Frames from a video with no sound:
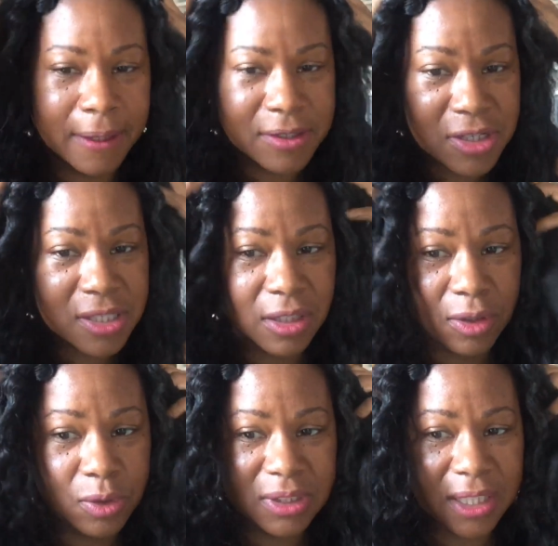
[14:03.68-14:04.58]
just to
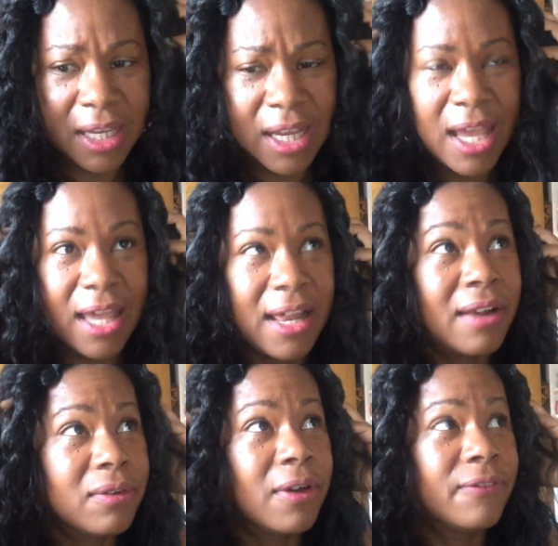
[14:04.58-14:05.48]
lose it. And I
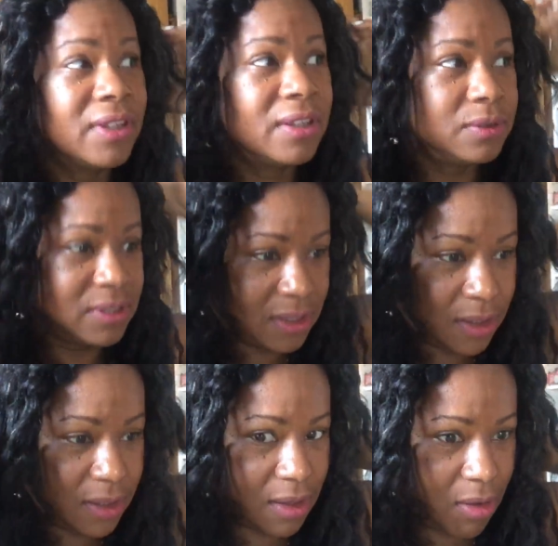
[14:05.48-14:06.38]
don't know if he loses
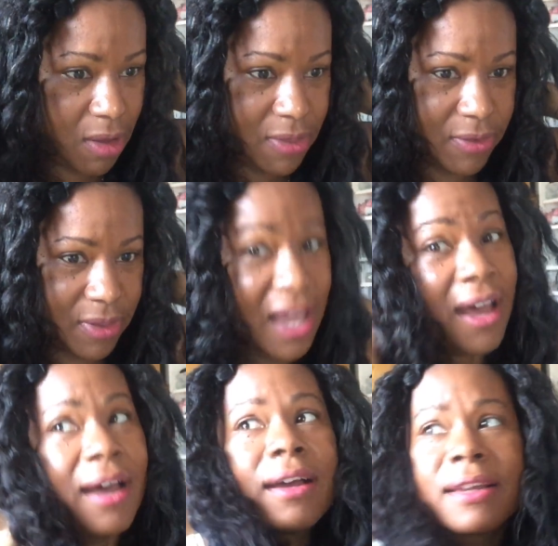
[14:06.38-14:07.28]
all the,
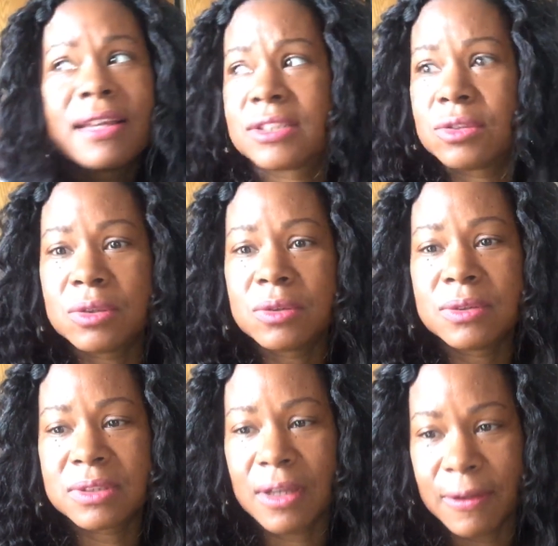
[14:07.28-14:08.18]
yeah, I guess you do
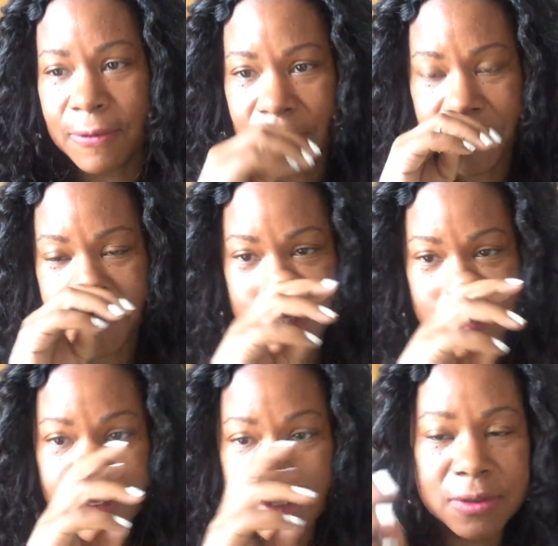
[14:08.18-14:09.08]
lose all your videos.
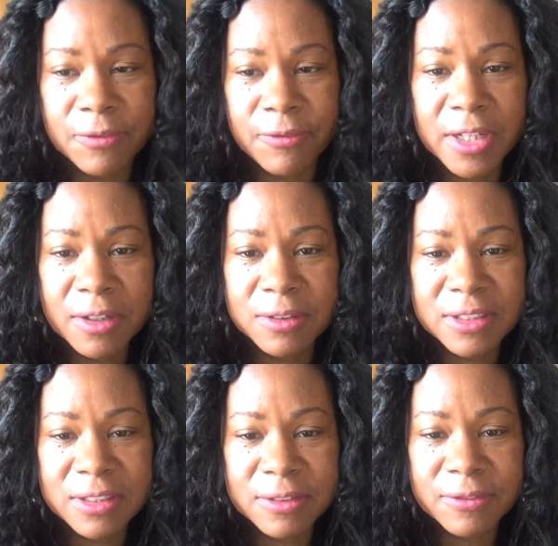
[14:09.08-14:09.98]
You lose the
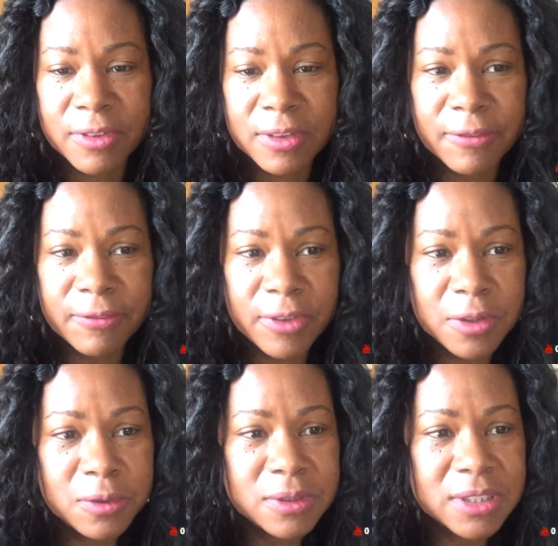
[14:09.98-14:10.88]
videos, the
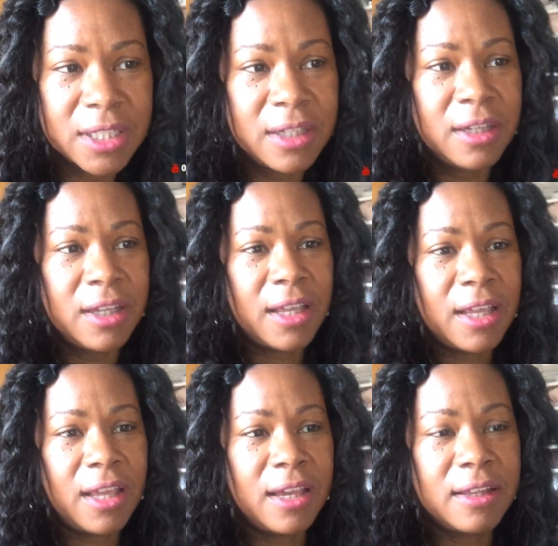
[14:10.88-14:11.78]
views,
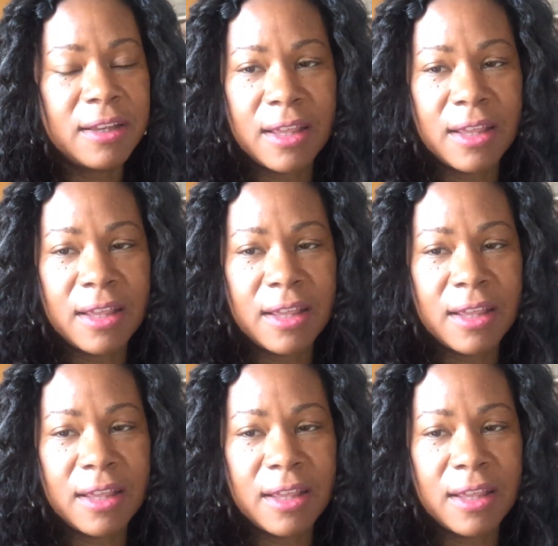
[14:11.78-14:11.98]
and